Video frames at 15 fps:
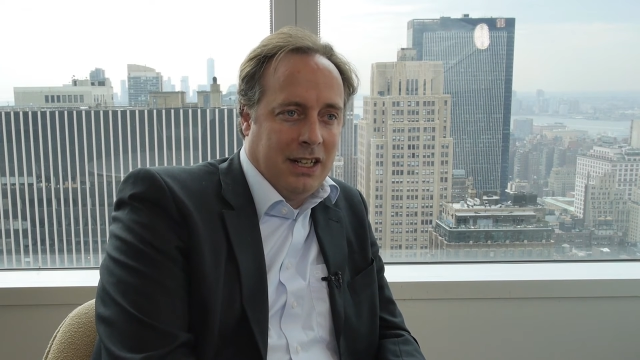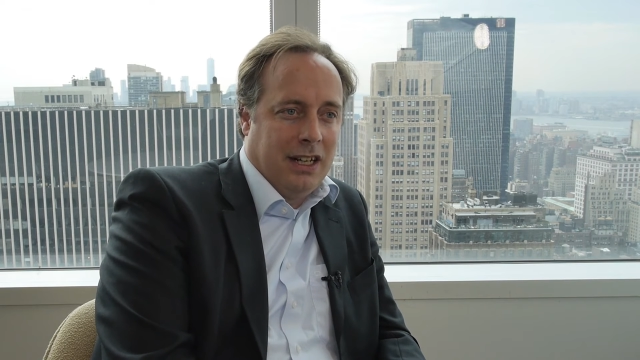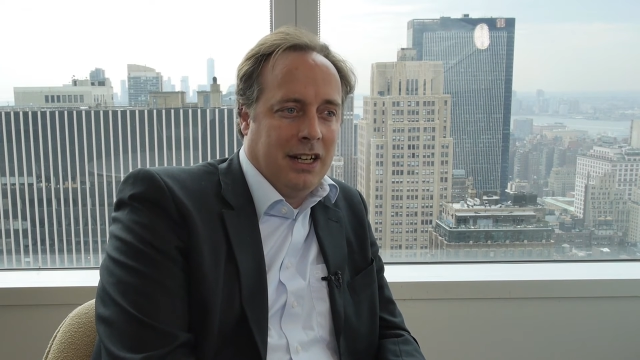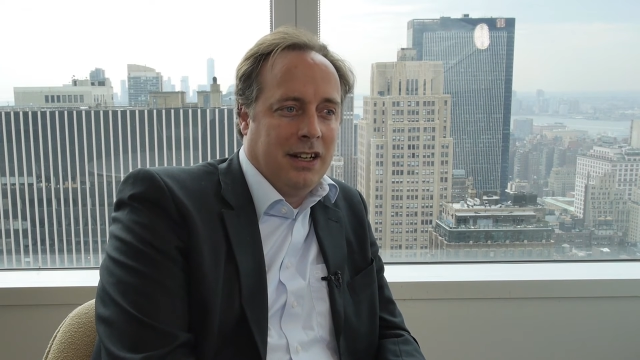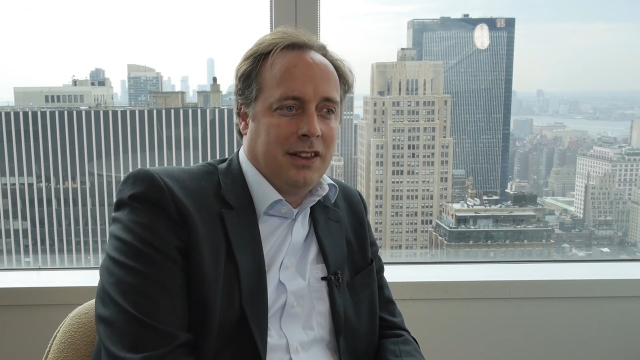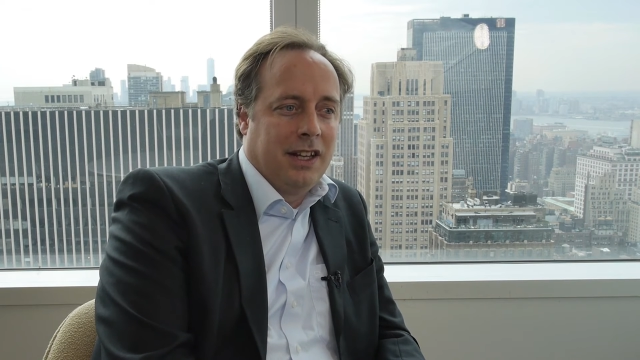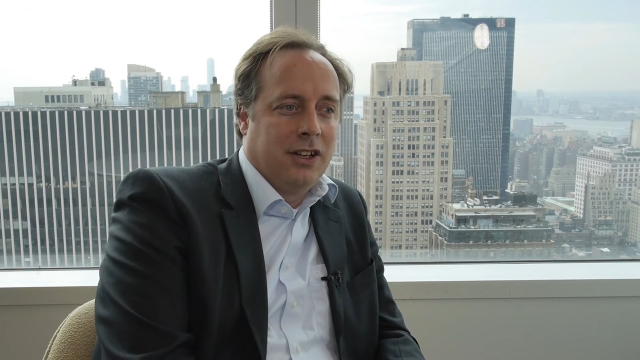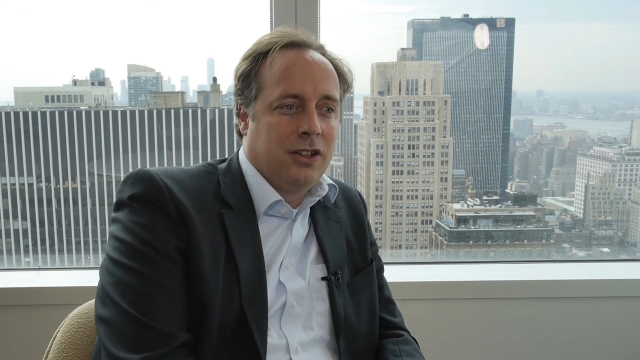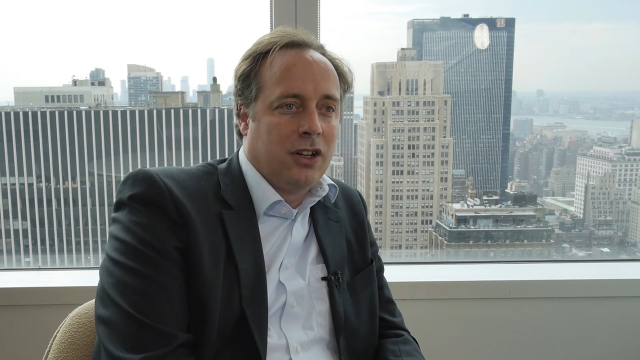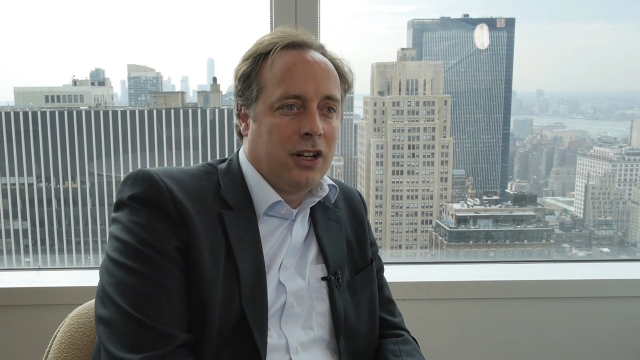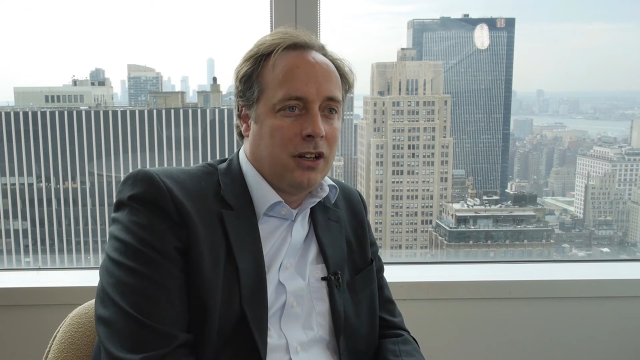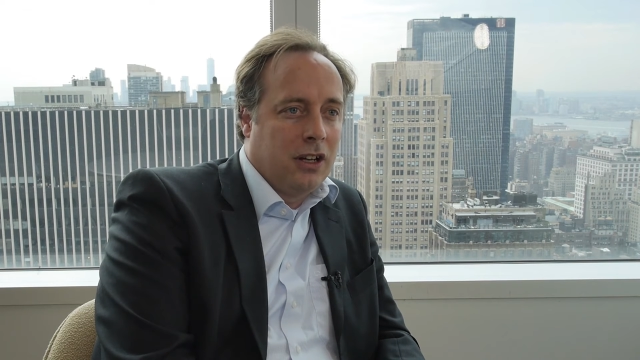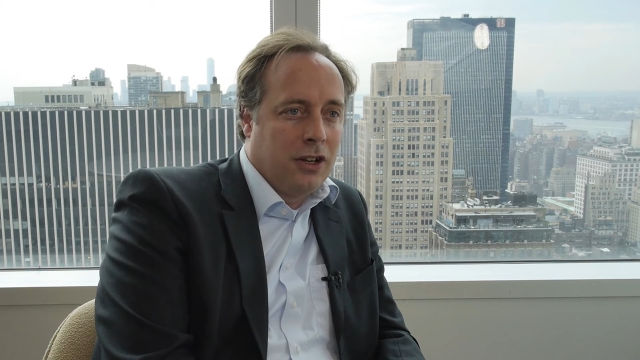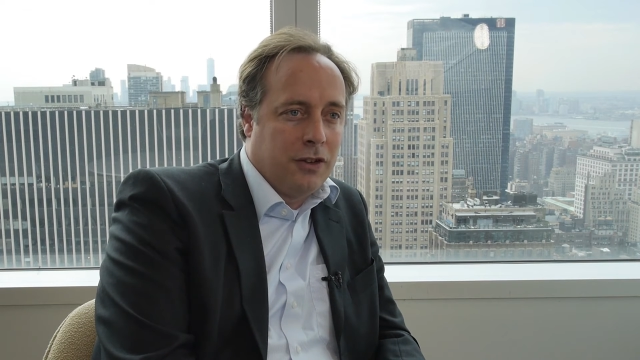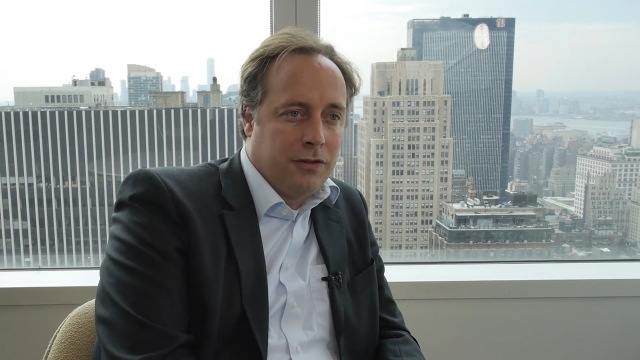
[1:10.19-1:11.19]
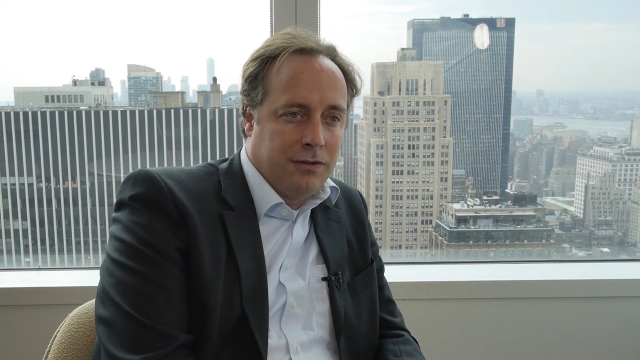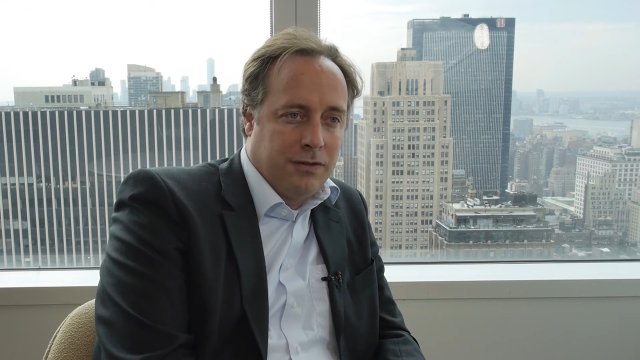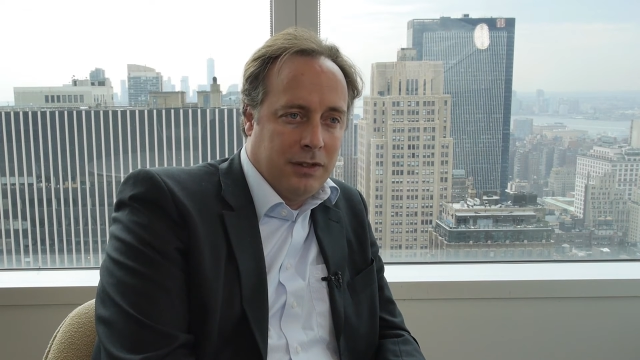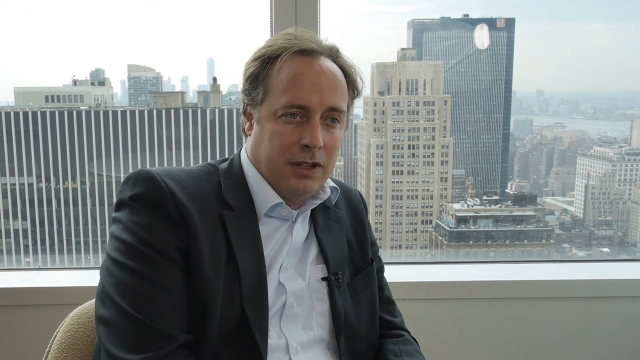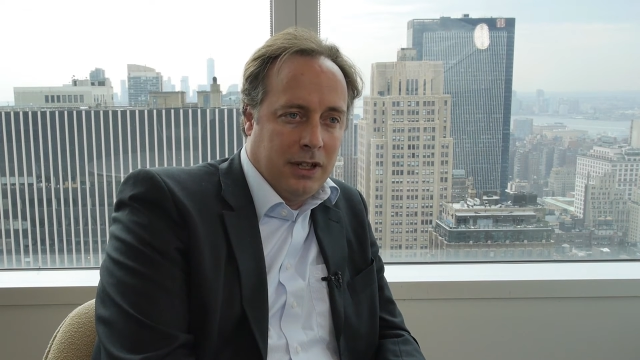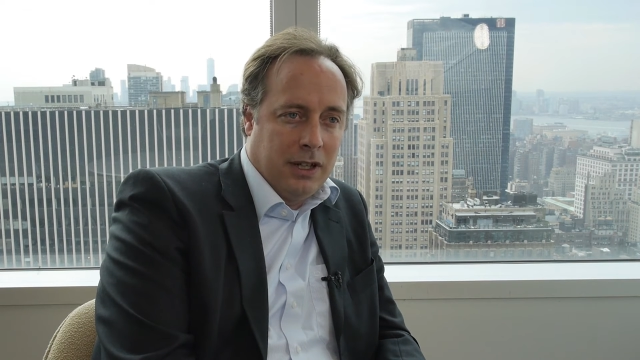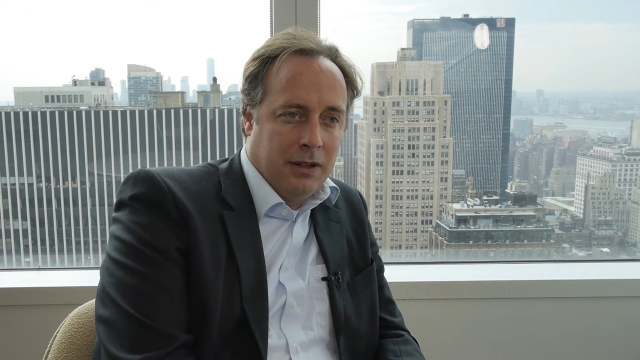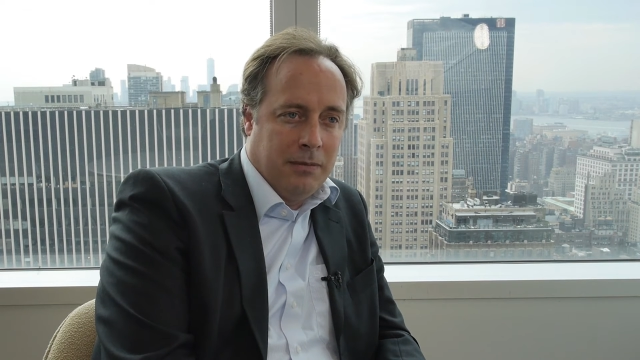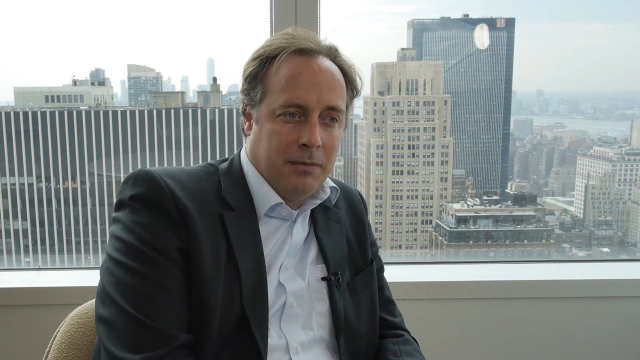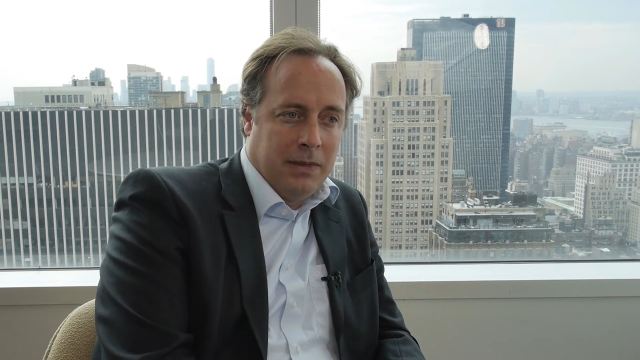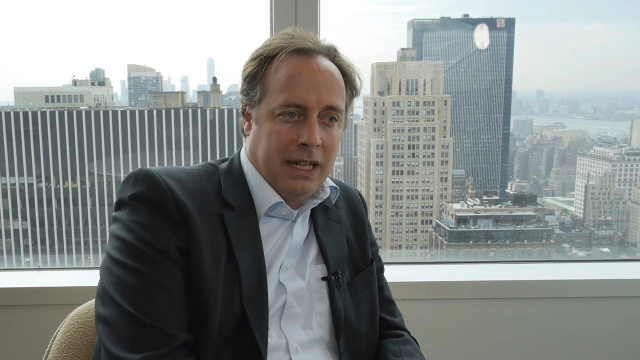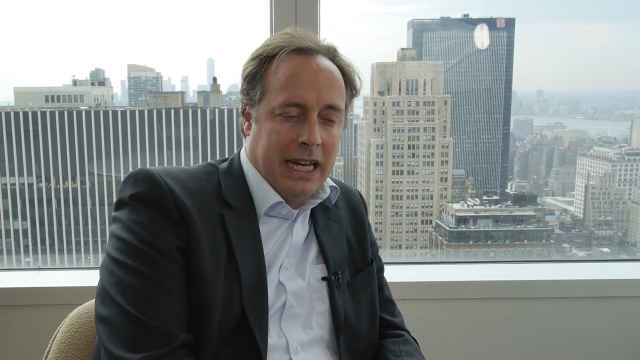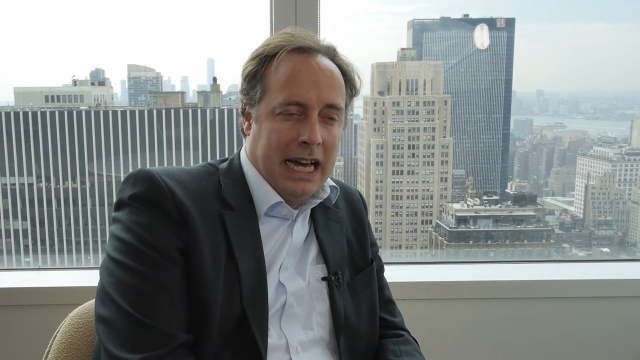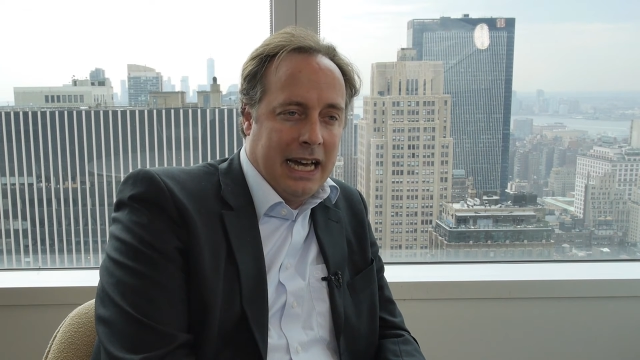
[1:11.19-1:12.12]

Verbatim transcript: there are not a lot of um,